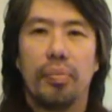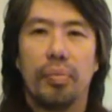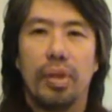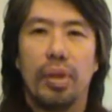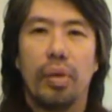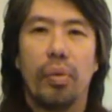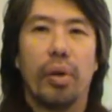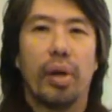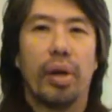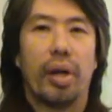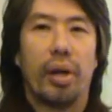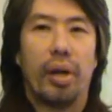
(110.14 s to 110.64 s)

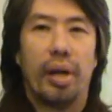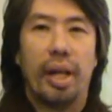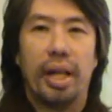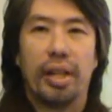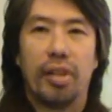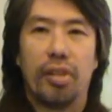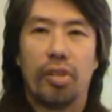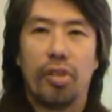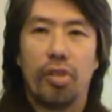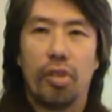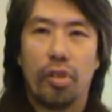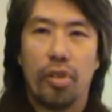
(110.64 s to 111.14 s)
you are
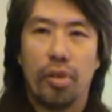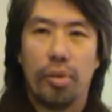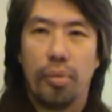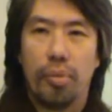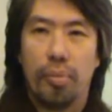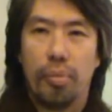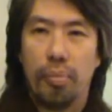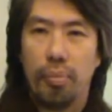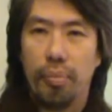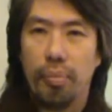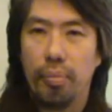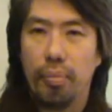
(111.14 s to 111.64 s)
at a certain
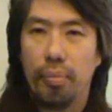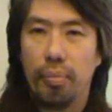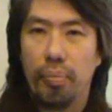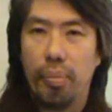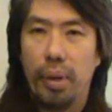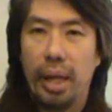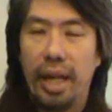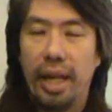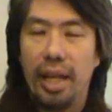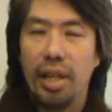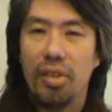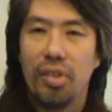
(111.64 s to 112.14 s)

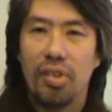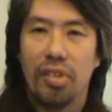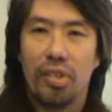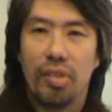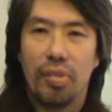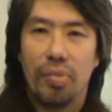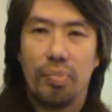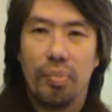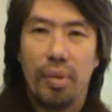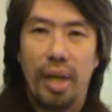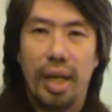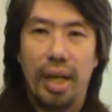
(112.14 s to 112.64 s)
place
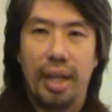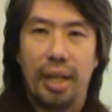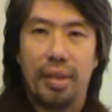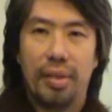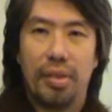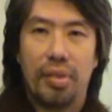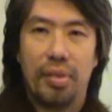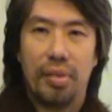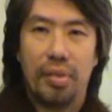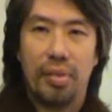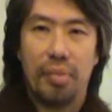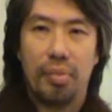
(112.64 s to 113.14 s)

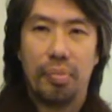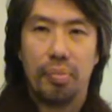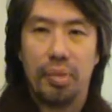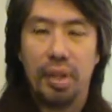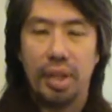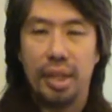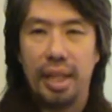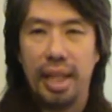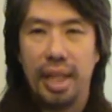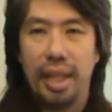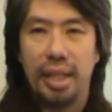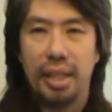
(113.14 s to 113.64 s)
and the
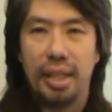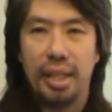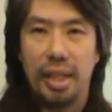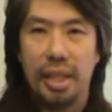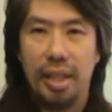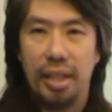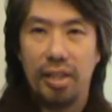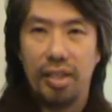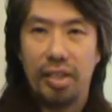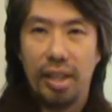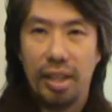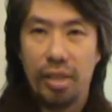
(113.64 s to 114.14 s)

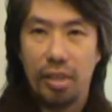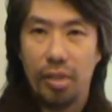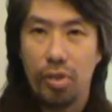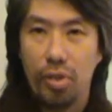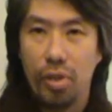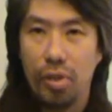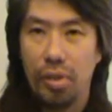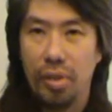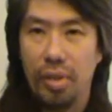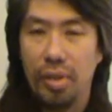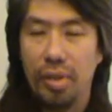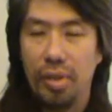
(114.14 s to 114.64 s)
deity is at a
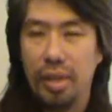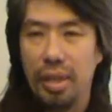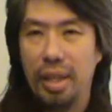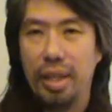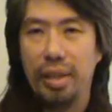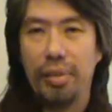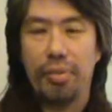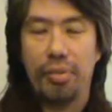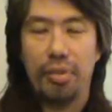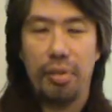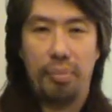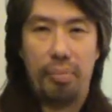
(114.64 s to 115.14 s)
certain
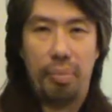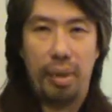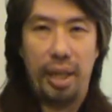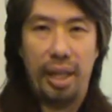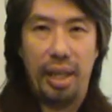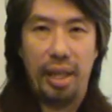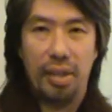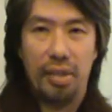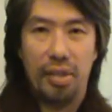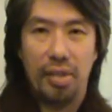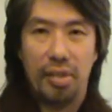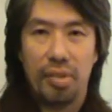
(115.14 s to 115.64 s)
different
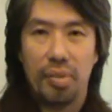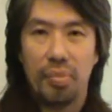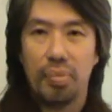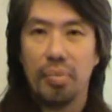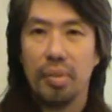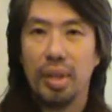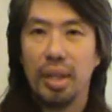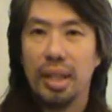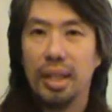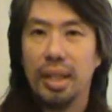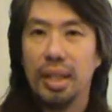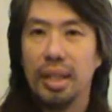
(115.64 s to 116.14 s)
place.
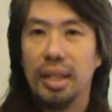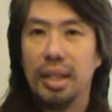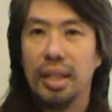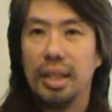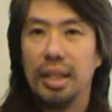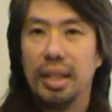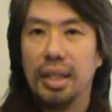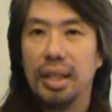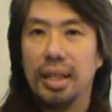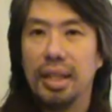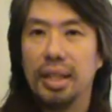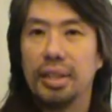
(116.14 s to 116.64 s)

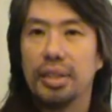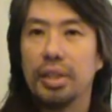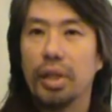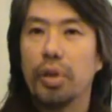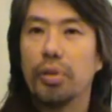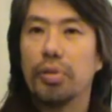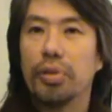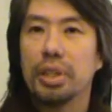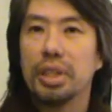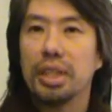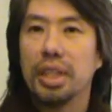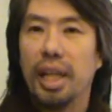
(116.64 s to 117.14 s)
And
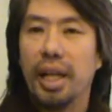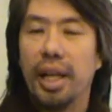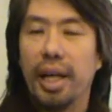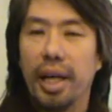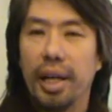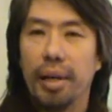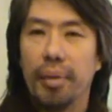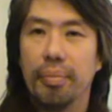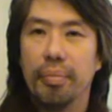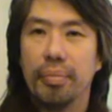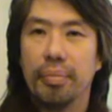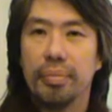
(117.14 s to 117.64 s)
over
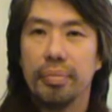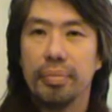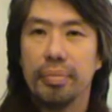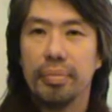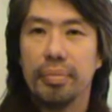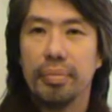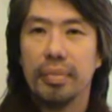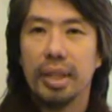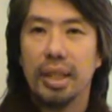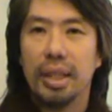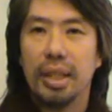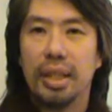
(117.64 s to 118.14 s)
time,
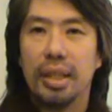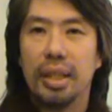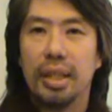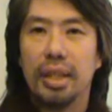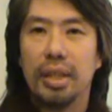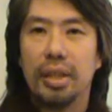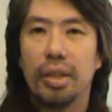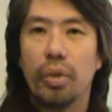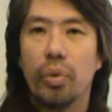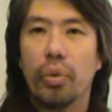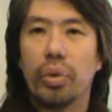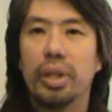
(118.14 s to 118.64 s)

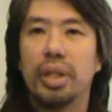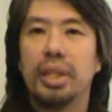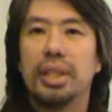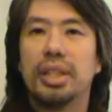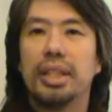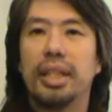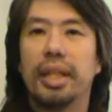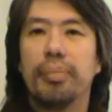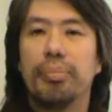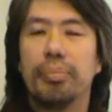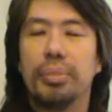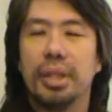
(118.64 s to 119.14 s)
you're
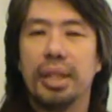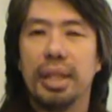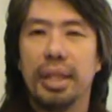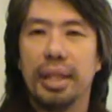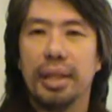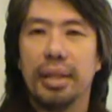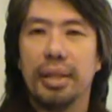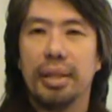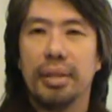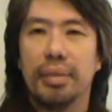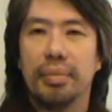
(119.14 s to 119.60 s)
attempting